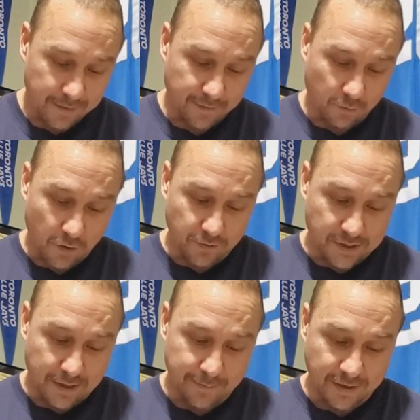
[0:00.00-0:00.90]
The road
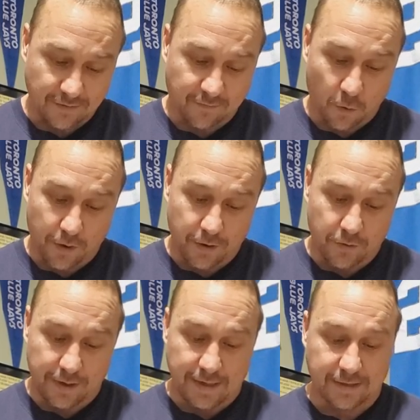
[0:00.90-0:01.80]
team is
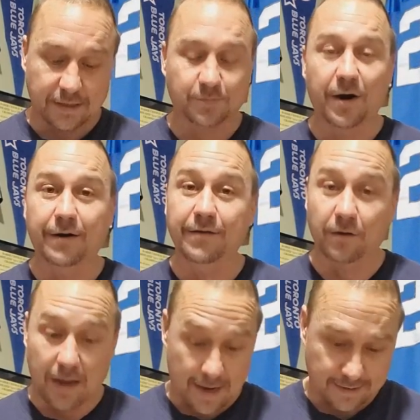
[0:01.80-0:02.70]
4-0 against the spread in
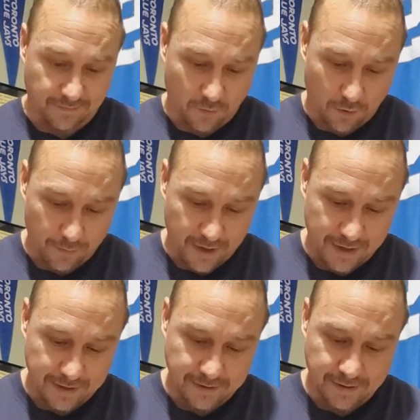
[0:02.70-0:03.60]
their last four
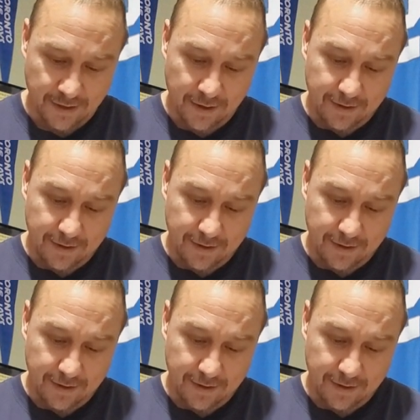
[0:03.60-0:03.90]
meetings.